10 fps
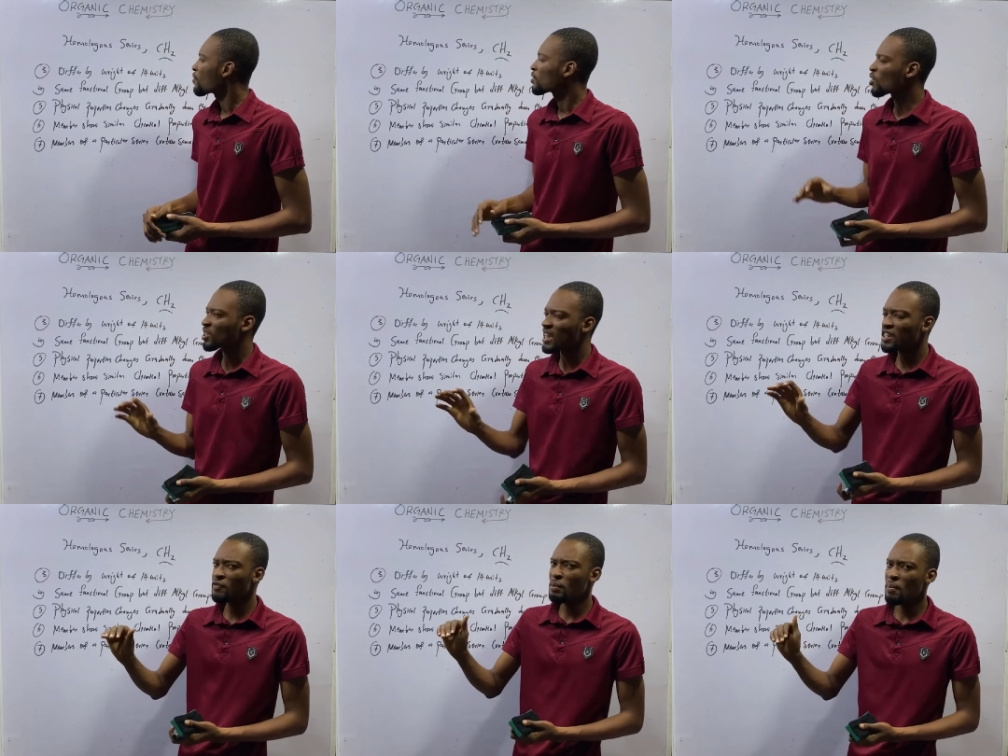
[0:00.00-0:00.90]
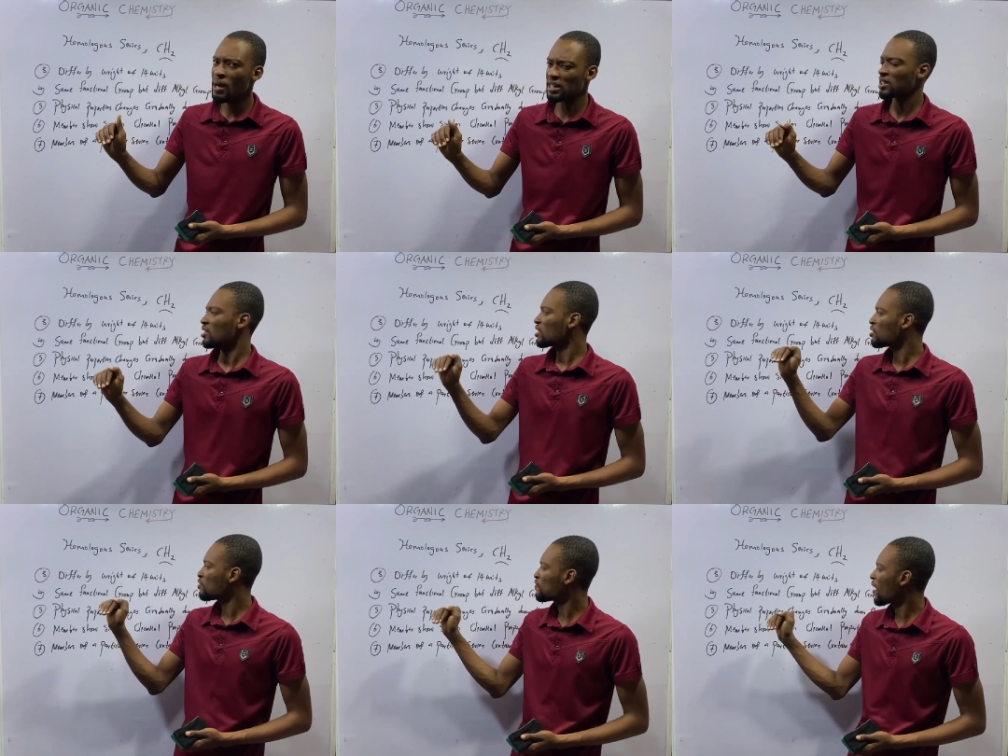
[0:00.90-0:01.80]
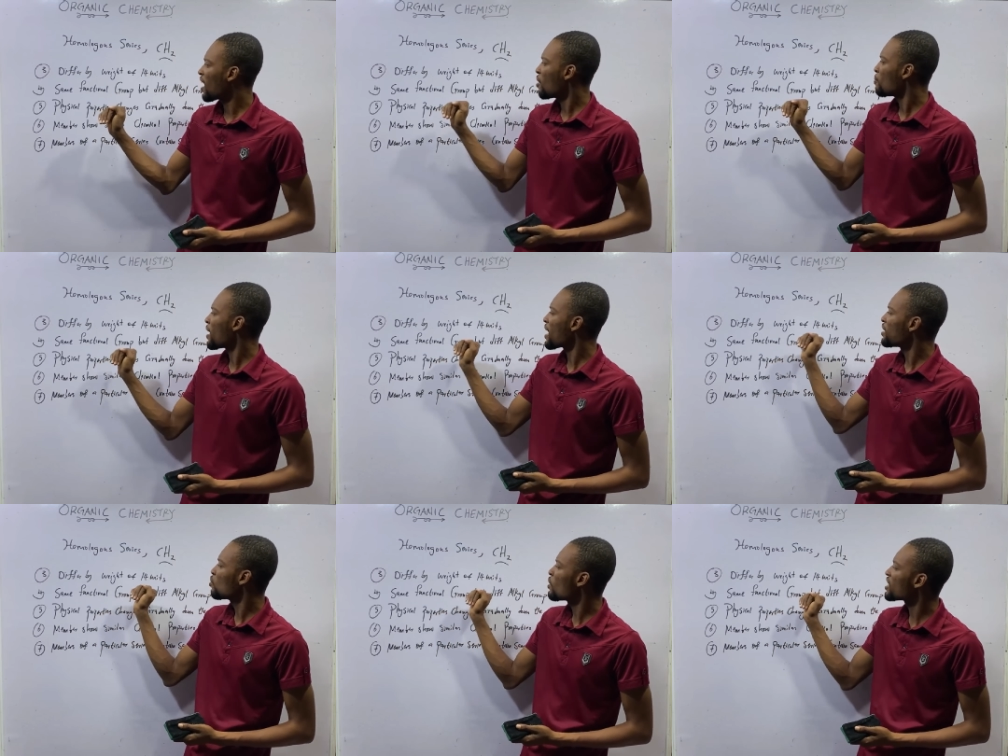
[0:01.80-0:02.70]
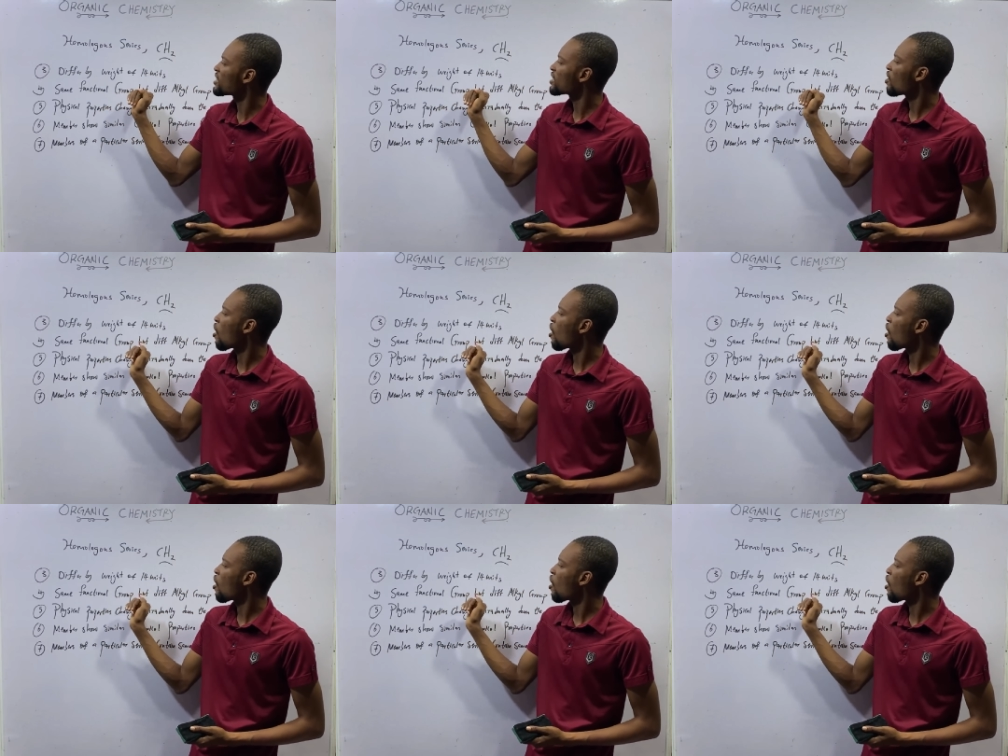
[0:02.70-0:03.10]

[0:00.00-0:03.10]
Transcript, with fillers: successive members differ by a weight